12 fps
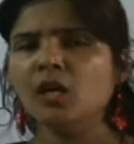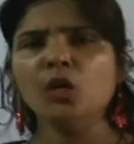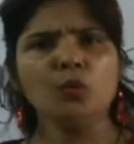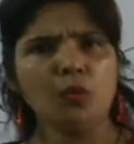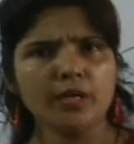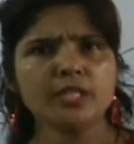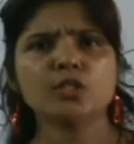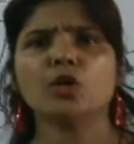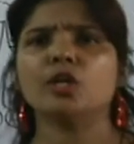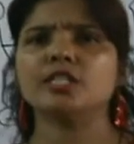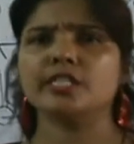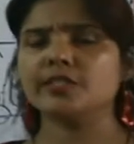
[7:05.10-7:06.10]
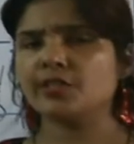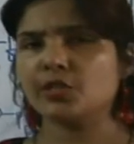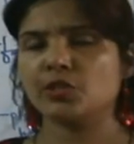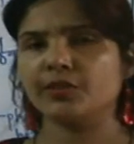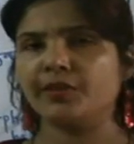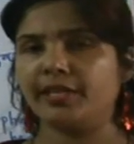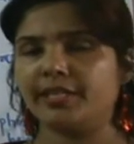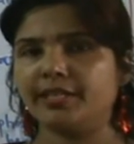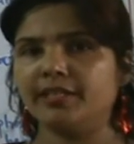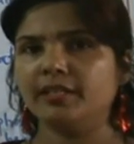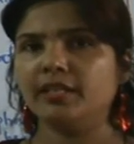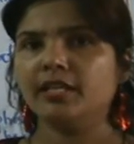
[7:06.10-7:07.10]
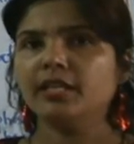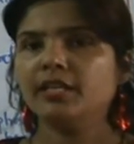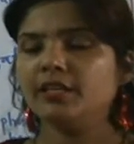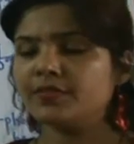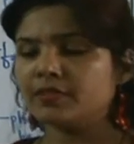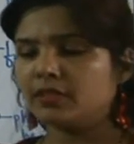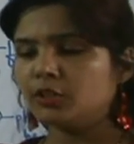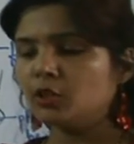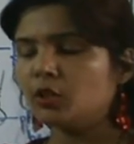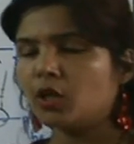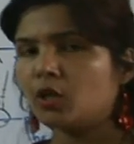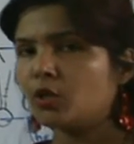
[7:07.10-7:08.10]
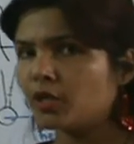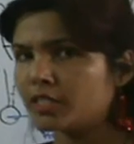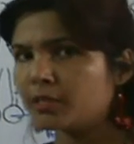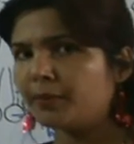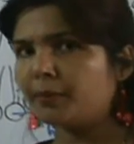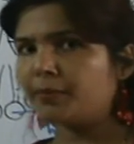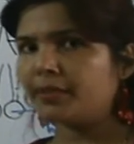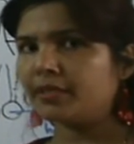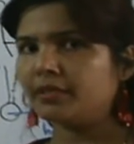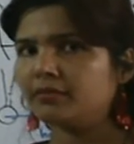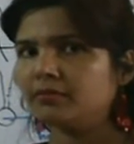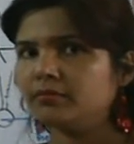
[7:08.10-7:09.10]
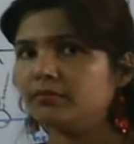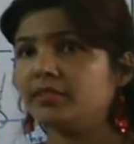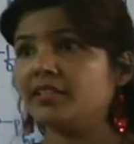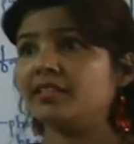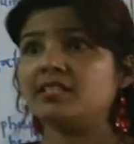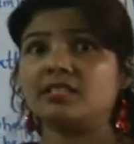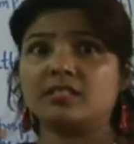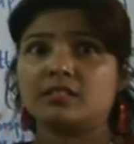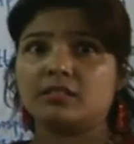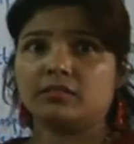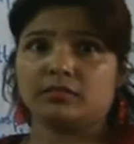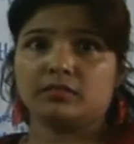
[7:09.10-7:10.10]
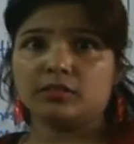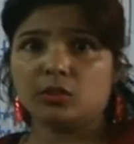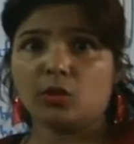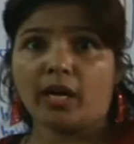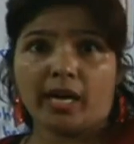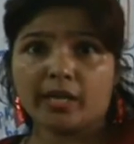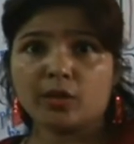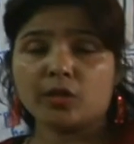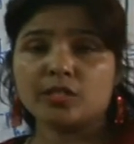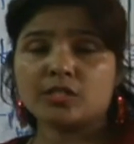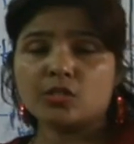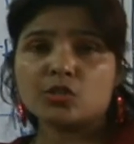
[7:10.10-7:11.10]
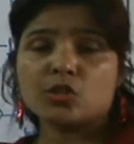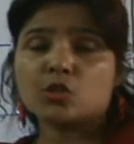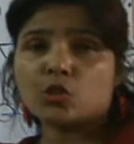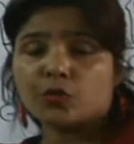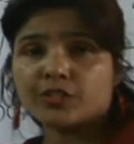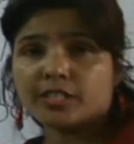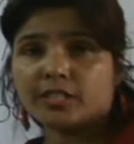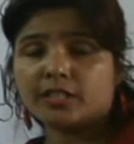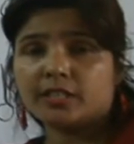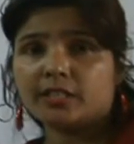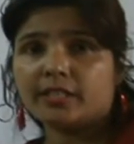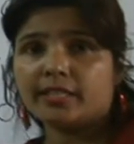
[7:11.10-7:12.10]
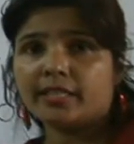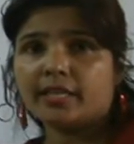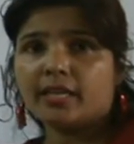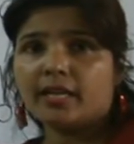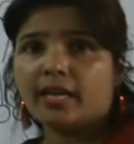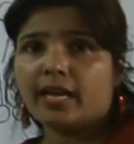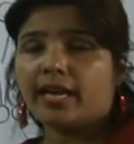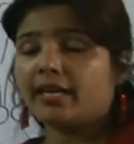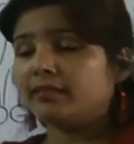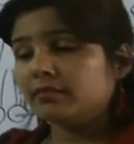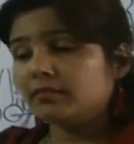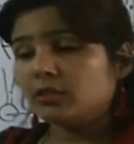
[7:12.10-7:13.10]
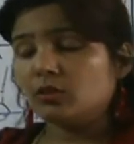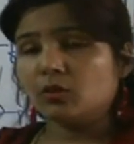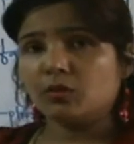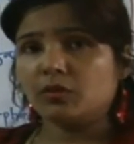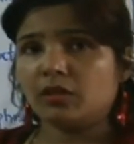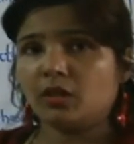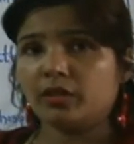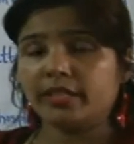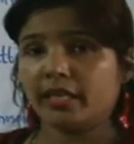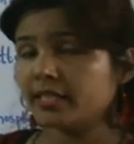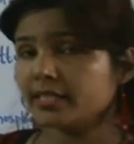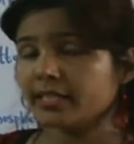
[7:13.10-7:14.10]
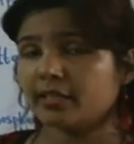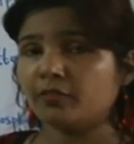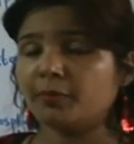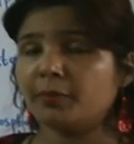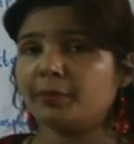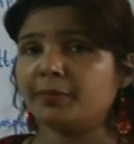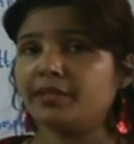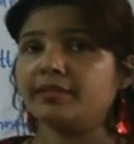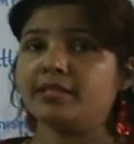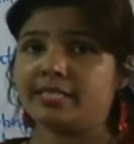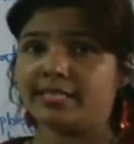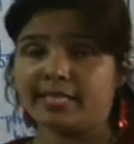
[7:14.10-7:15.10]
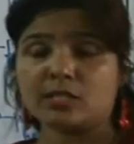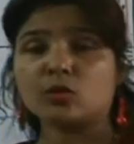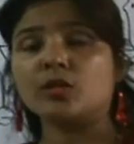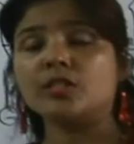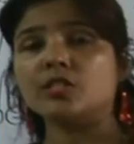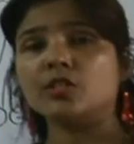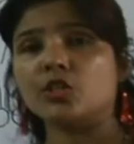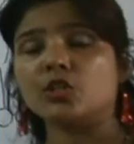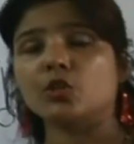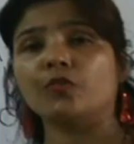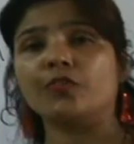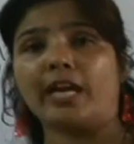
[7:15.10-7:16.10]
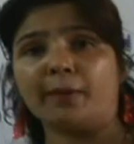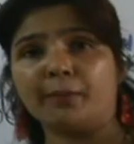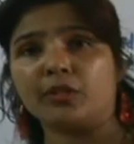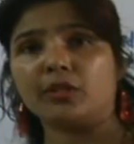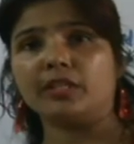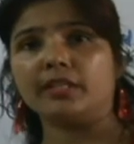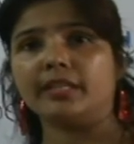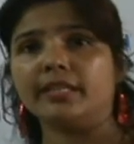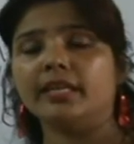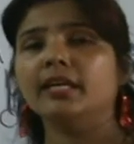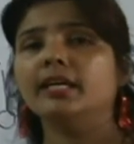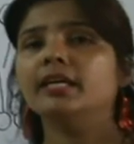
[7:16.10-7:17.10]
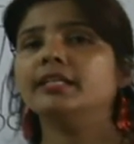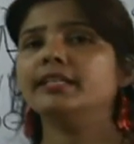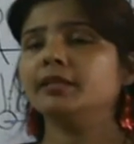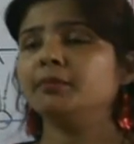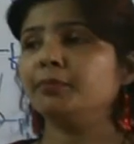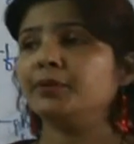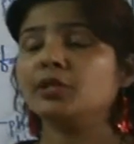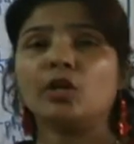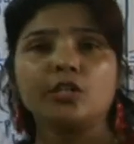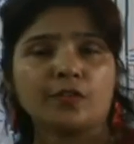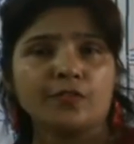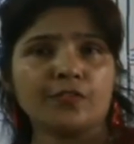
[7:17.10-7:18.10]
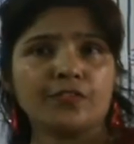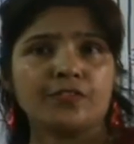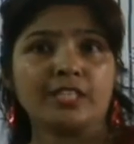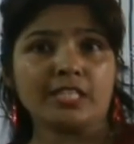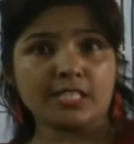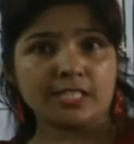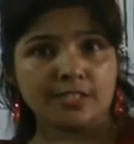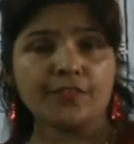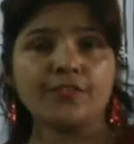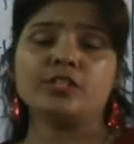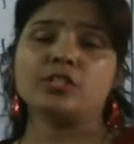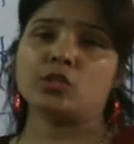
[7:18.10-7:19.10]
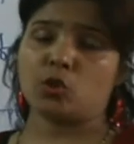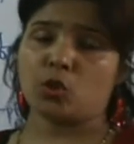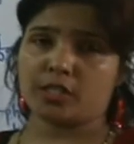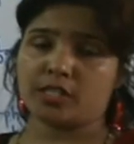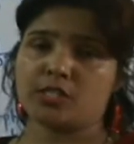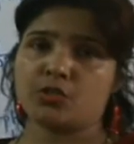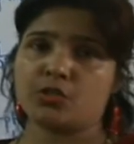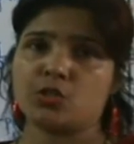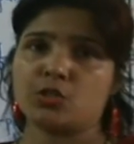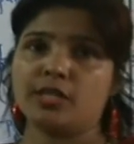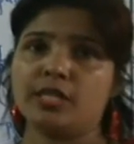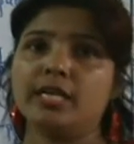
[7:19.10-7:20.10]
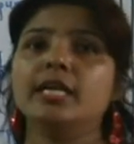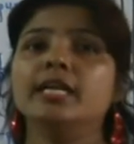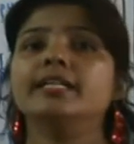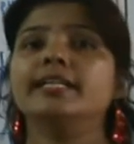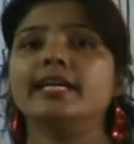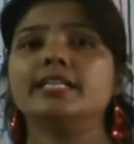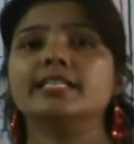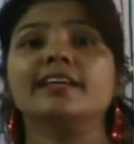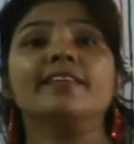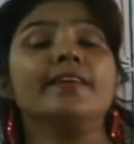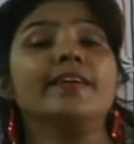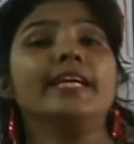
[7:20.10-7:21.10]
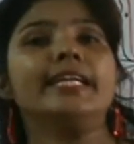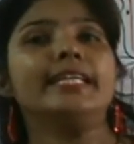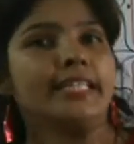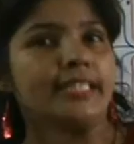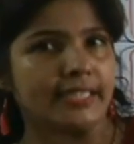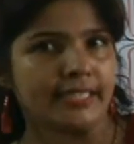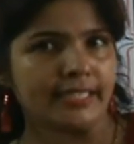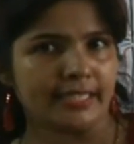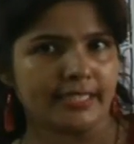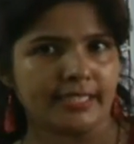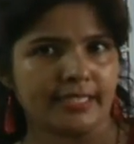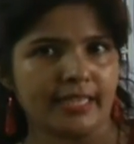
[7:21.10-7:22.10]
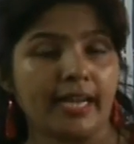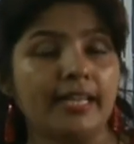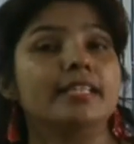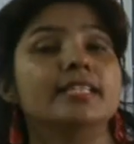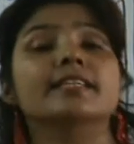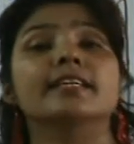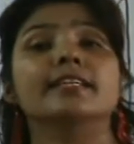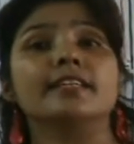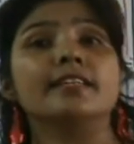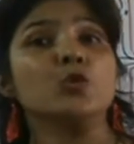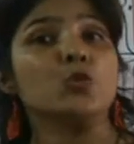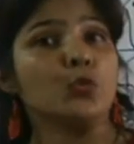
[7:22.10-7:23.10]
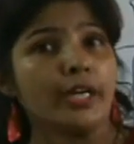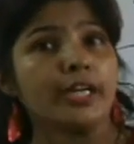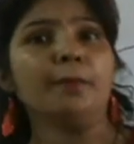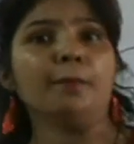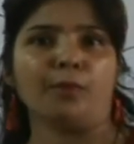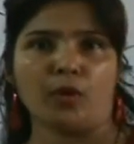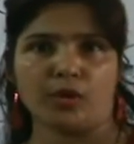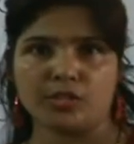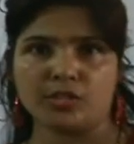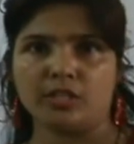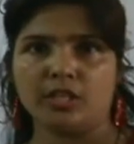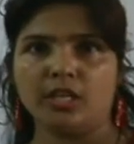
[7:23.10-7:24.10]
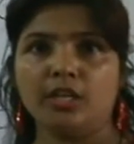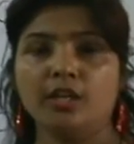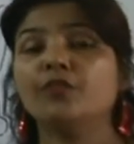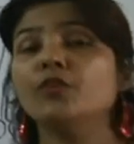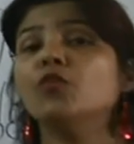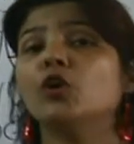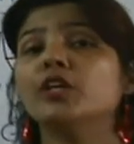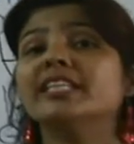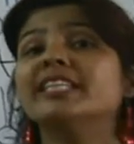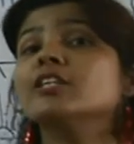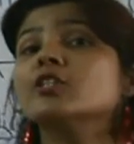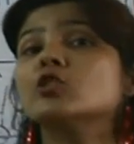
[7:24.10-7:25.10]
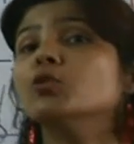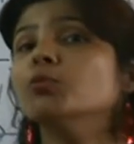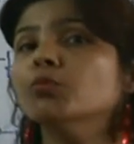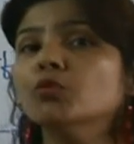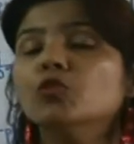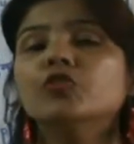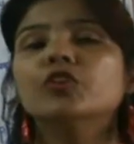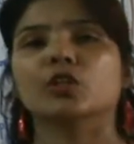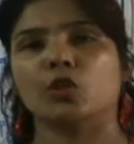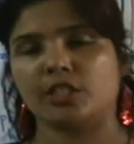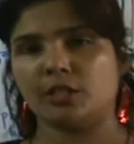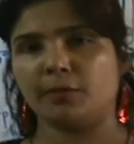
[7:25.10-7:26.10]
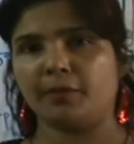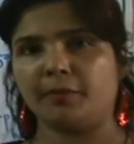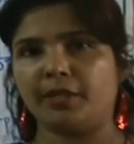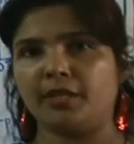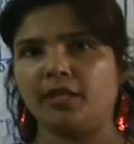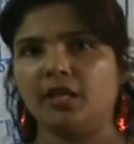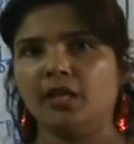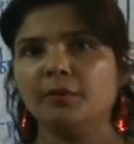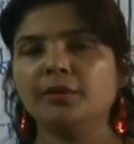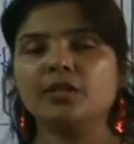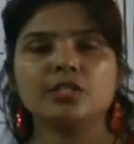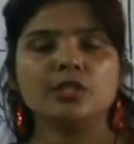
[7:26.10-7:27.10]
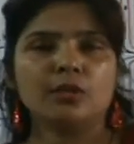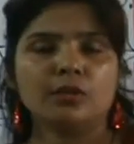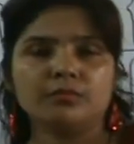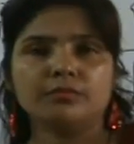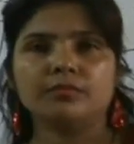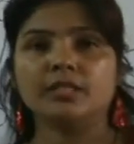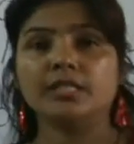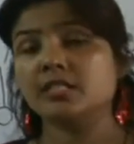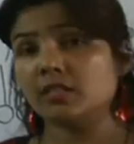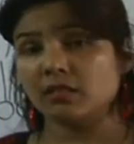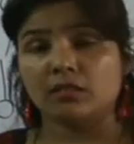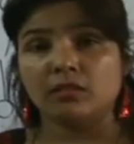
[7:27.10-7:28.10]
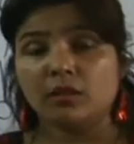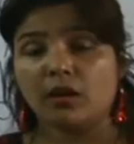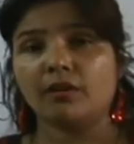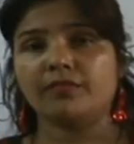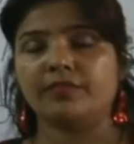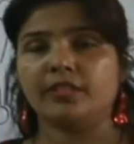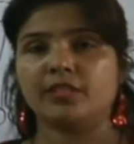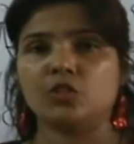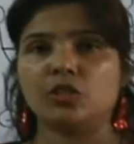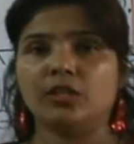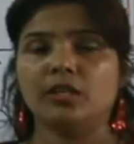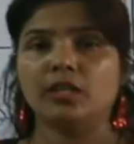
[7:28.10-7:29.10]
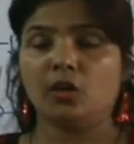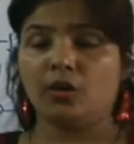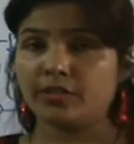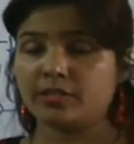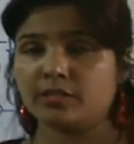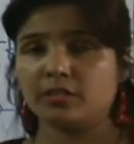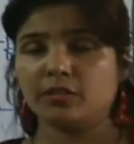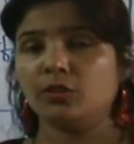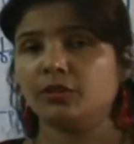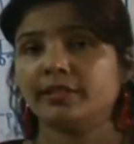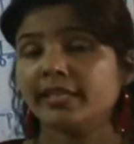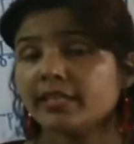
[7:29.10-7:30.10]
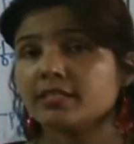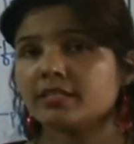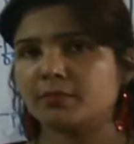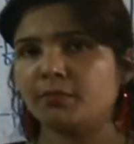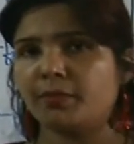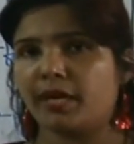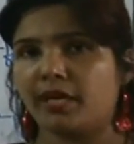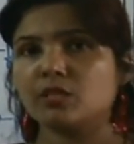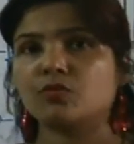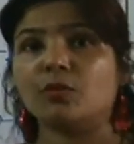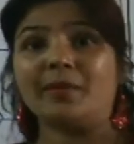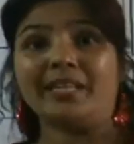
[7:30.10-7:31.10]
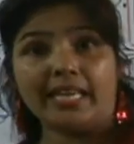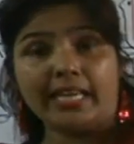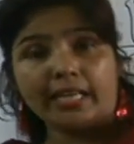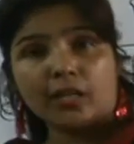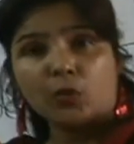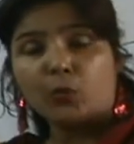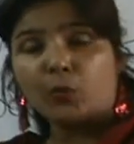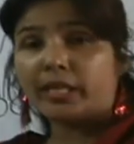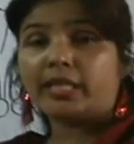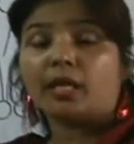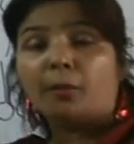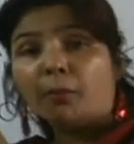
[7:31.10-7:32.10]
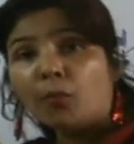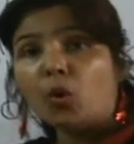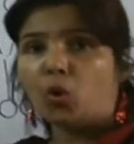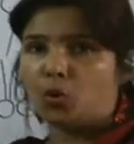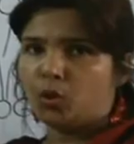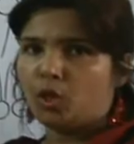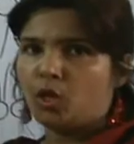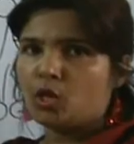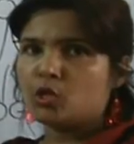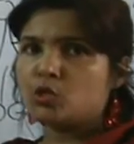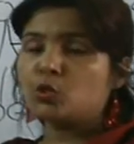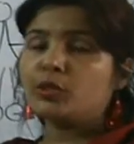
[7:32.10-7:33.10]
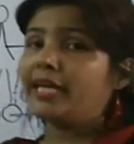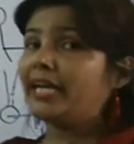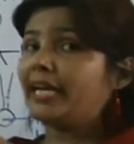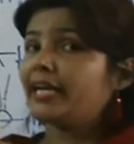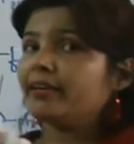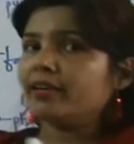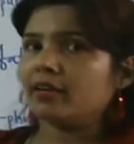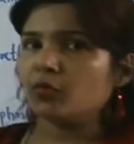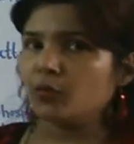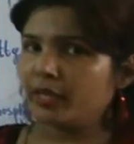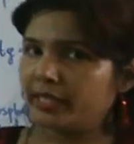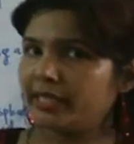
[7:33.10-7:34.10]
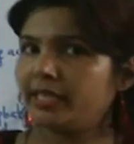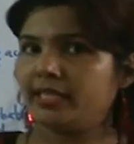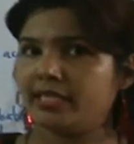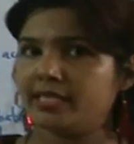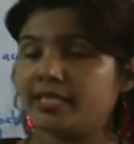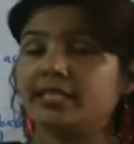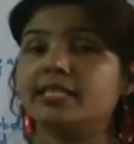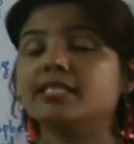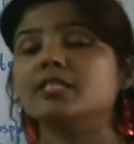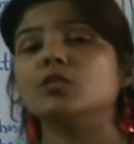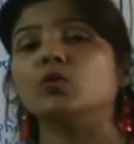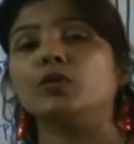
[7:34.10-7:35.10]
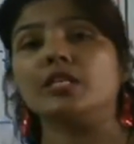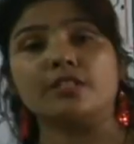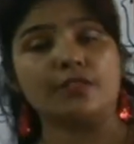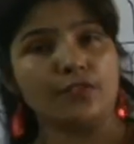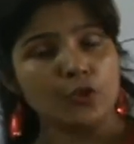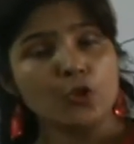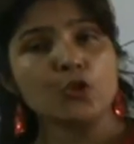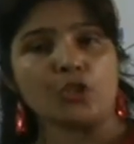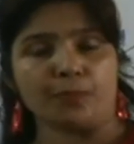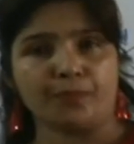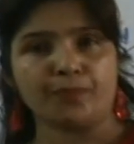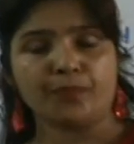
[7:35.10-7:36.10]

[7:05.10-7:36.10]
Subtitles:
Now what is concentration gradient? If across the membrane there is high concentration of a certain thing, and on the other side of the membrane there's less concentration of that particular thing, then because of this difference in concentration, there is a gradient created, and this gradient is very important if you want things to move across the membrane, because it's a law of nature, or it's things pass from an area where they are more to the area where they are less, and this is known as diffusion.